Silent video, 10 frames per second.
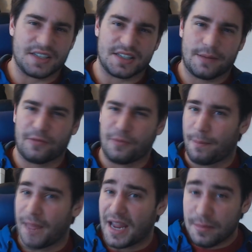except for
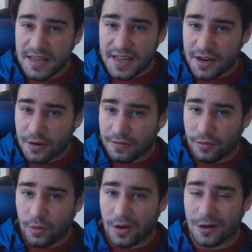maybe Gear
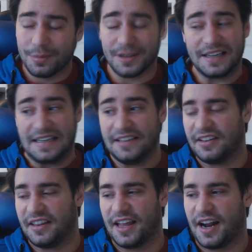4, but
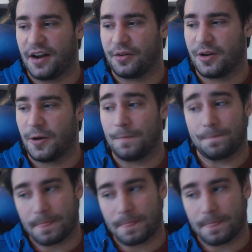even then, I don't know.